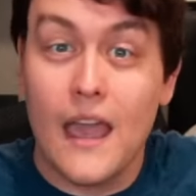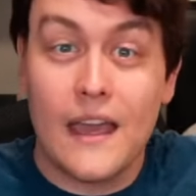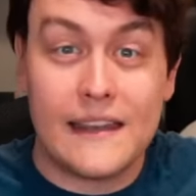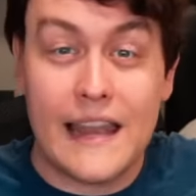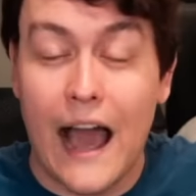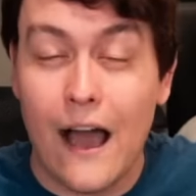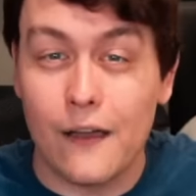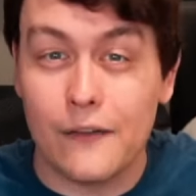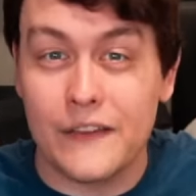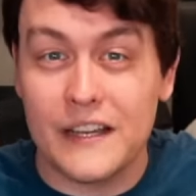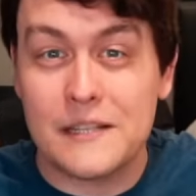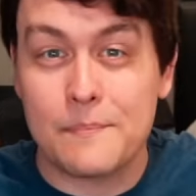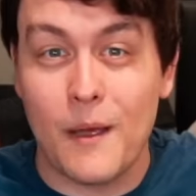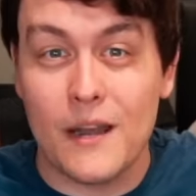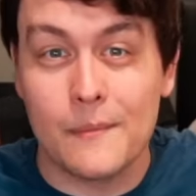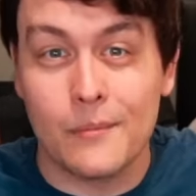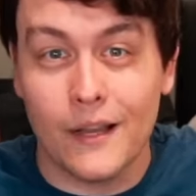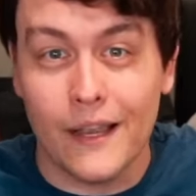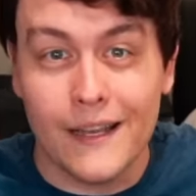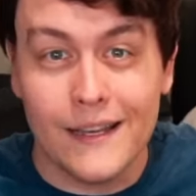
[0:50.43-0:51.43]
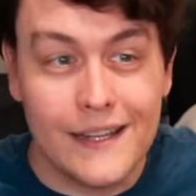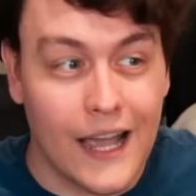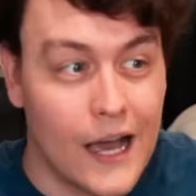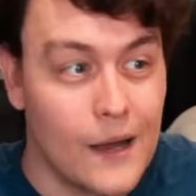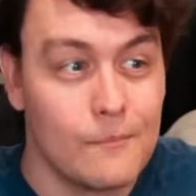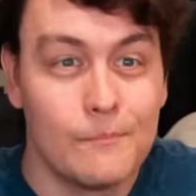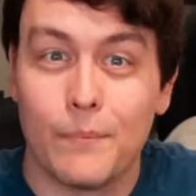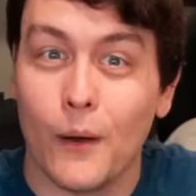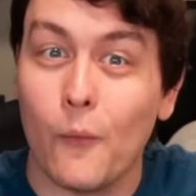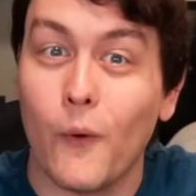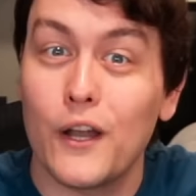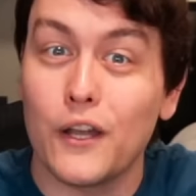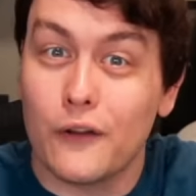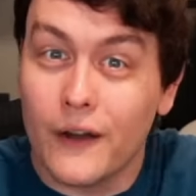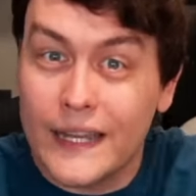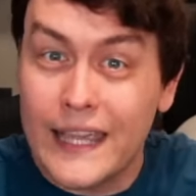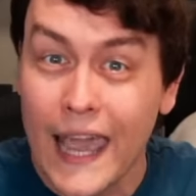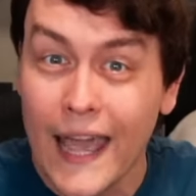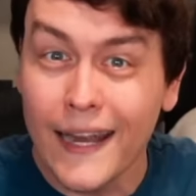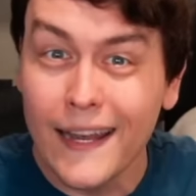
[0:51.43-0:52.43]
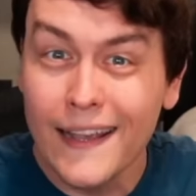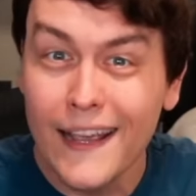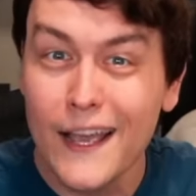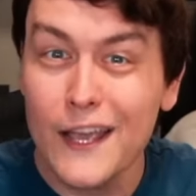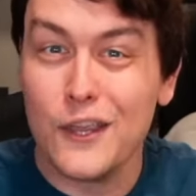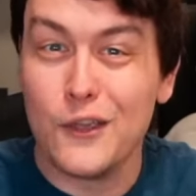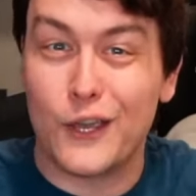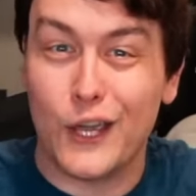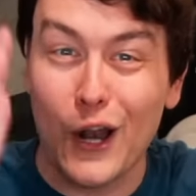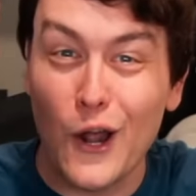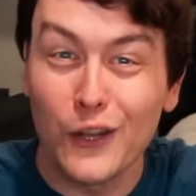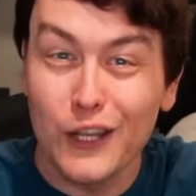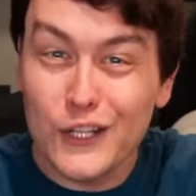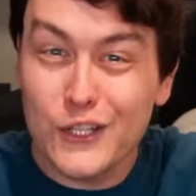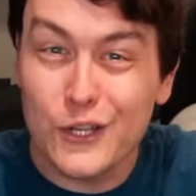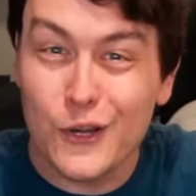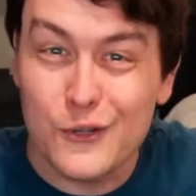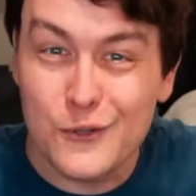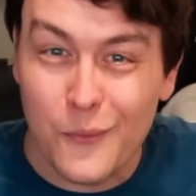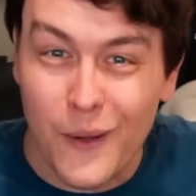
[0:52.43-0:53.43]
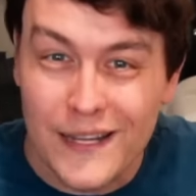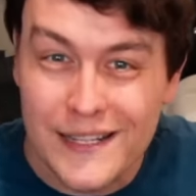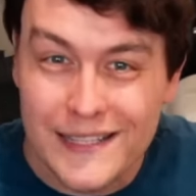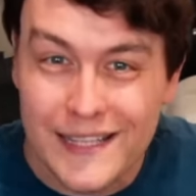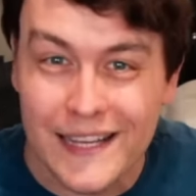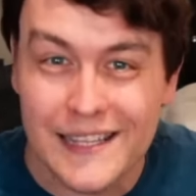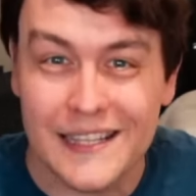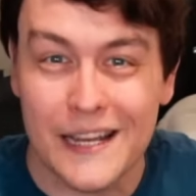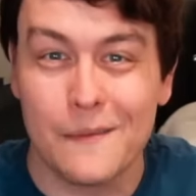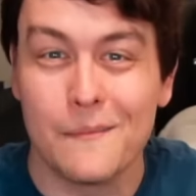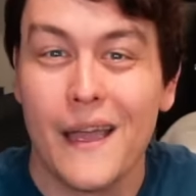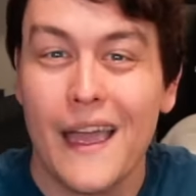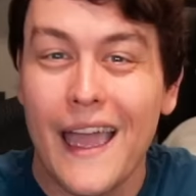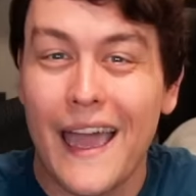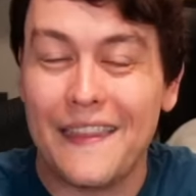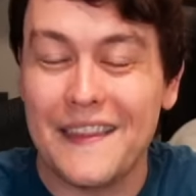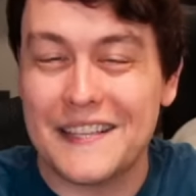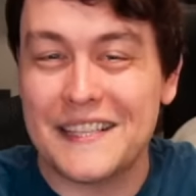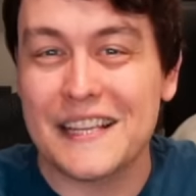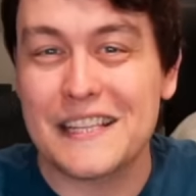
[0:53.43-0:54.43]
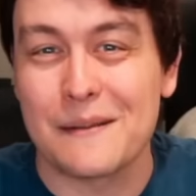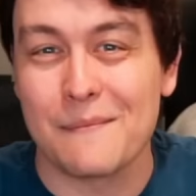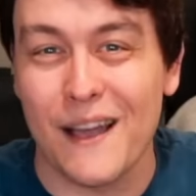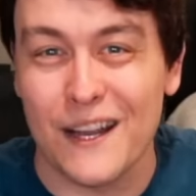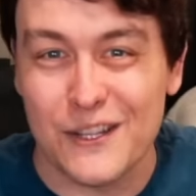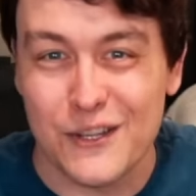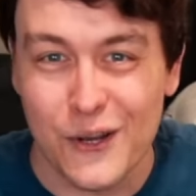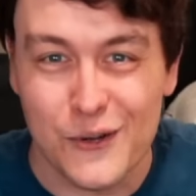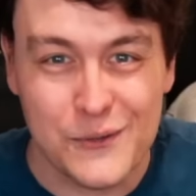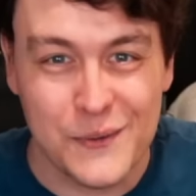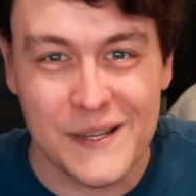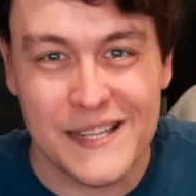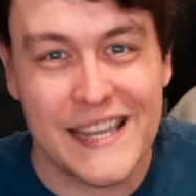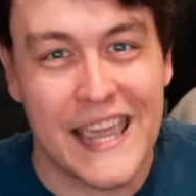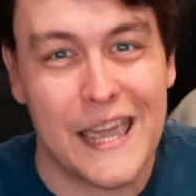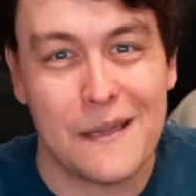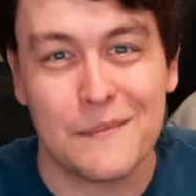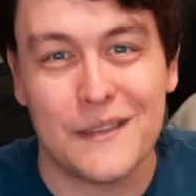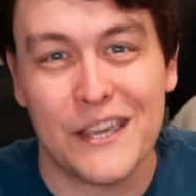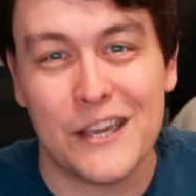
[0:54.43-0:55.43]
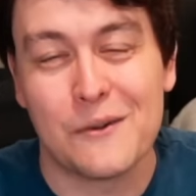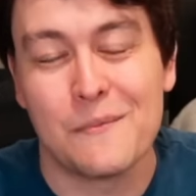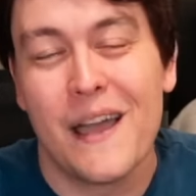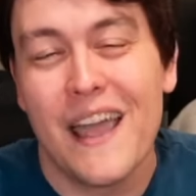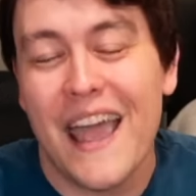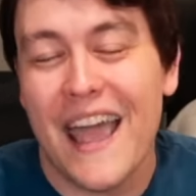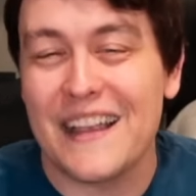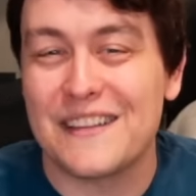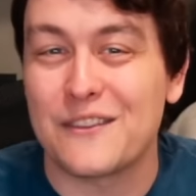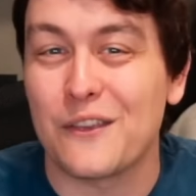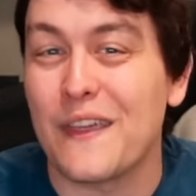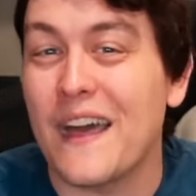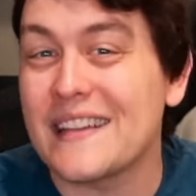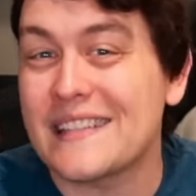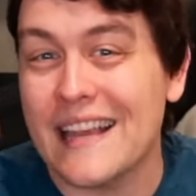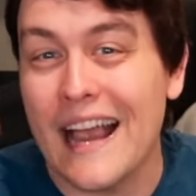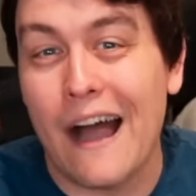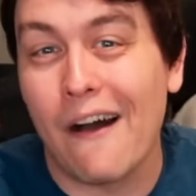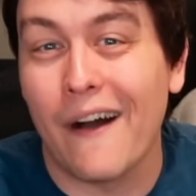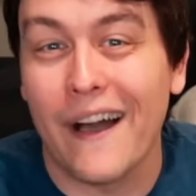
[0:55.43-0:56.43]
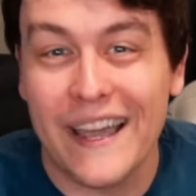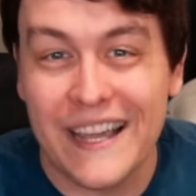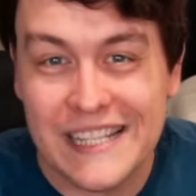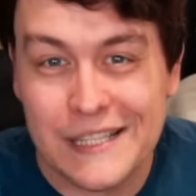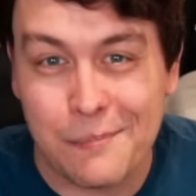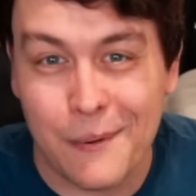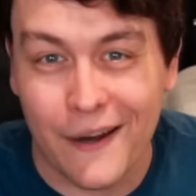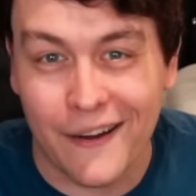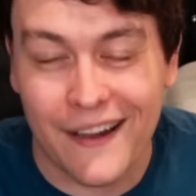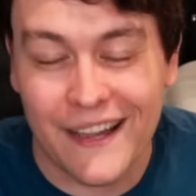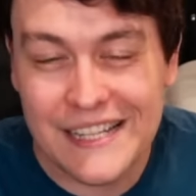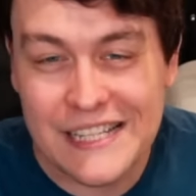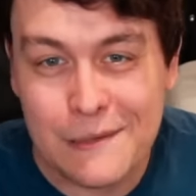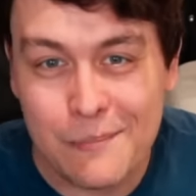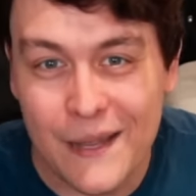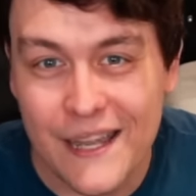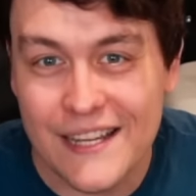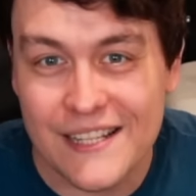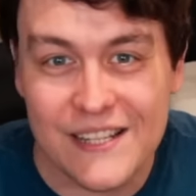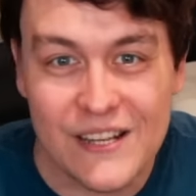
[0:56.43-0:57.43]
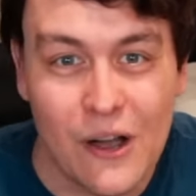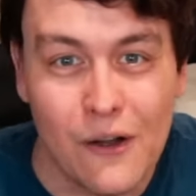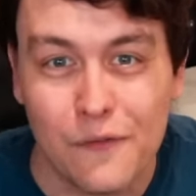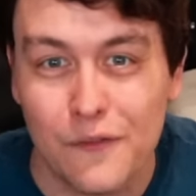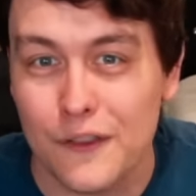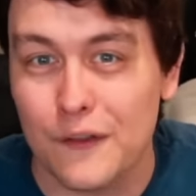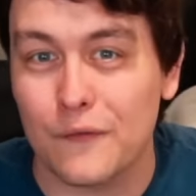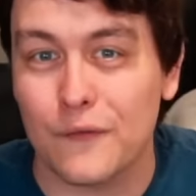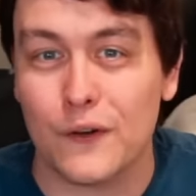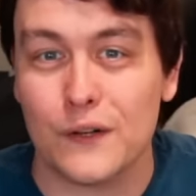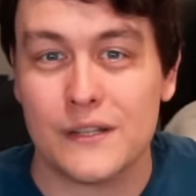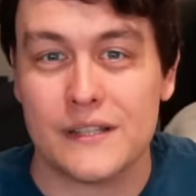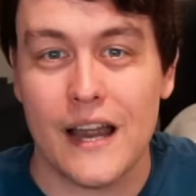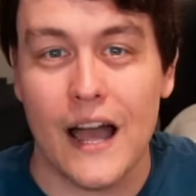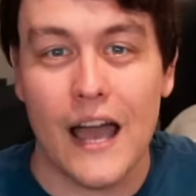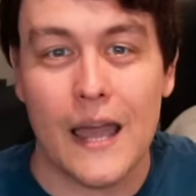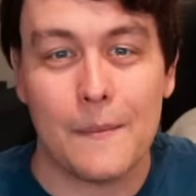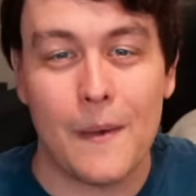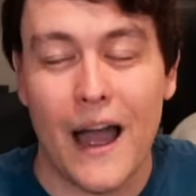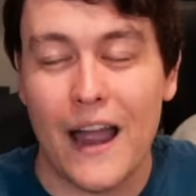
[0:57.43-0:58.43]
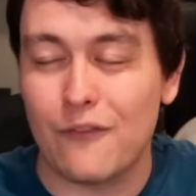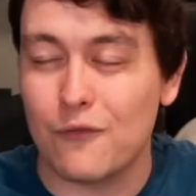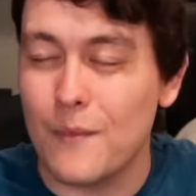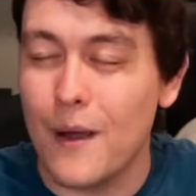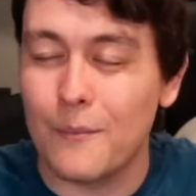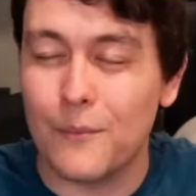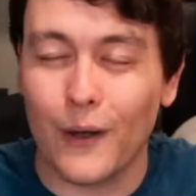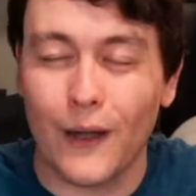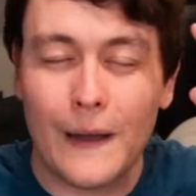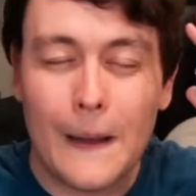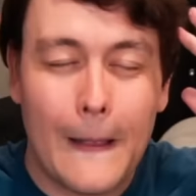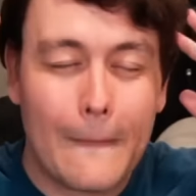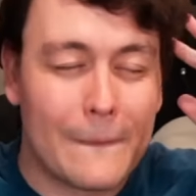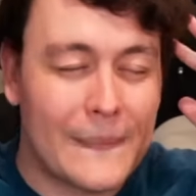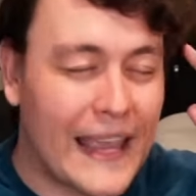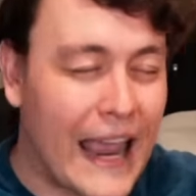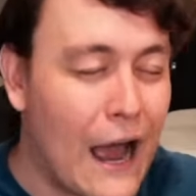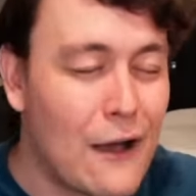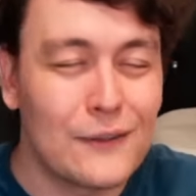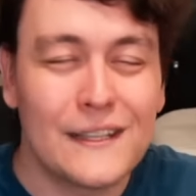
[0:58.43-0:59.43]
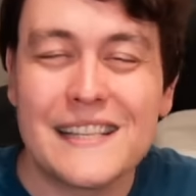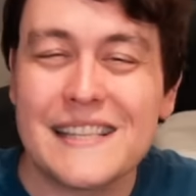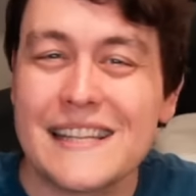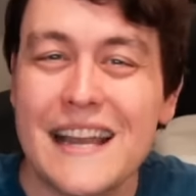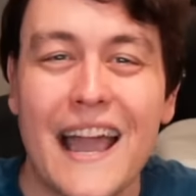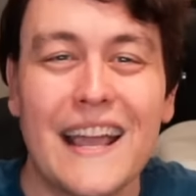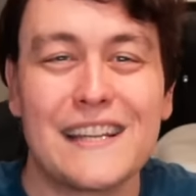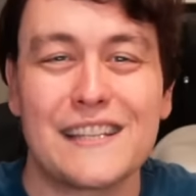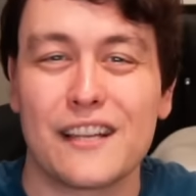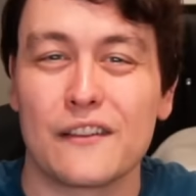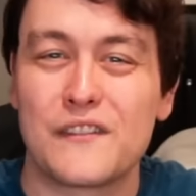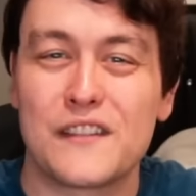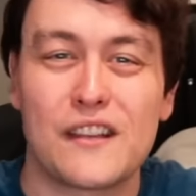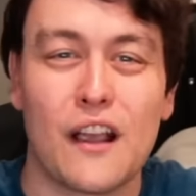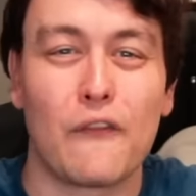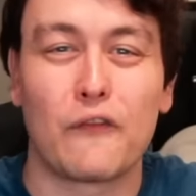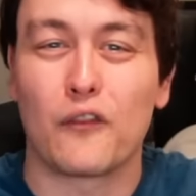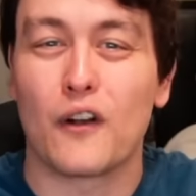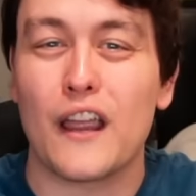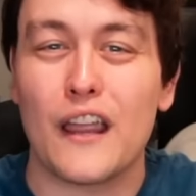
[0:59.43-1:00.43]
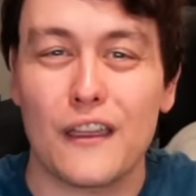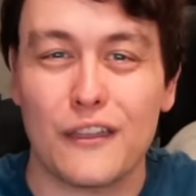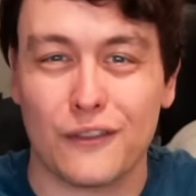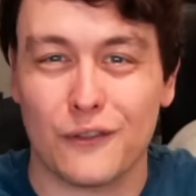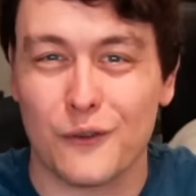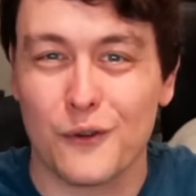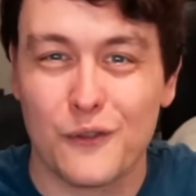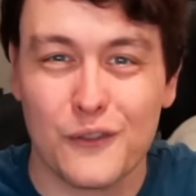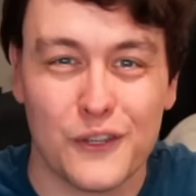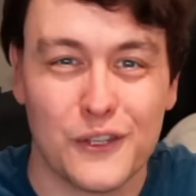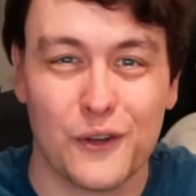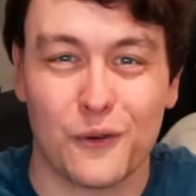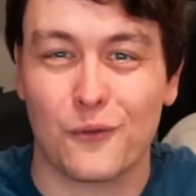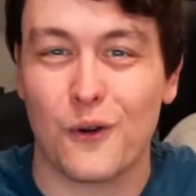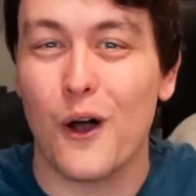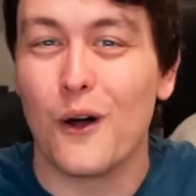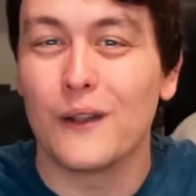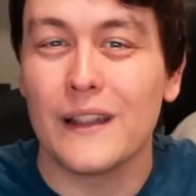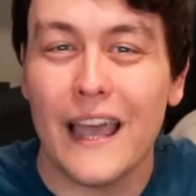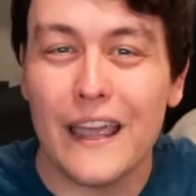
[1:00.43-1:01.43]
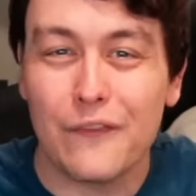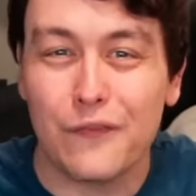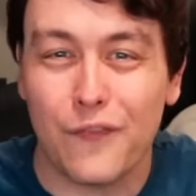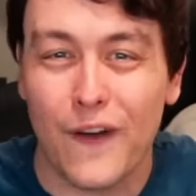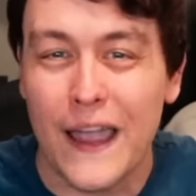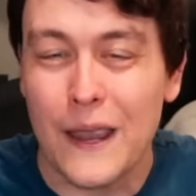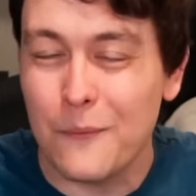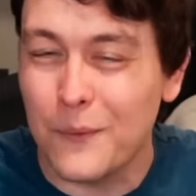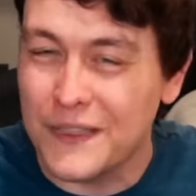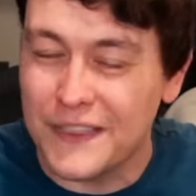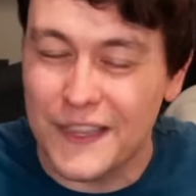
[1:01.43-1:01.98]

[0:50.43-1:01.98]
now I have expendable income, but when you're a kid, you can only choose one system, and the system I chose was GameCube, and so that's how I experienced PSO for the first time. I remember countless nights of suffering through the De Rol Le fight with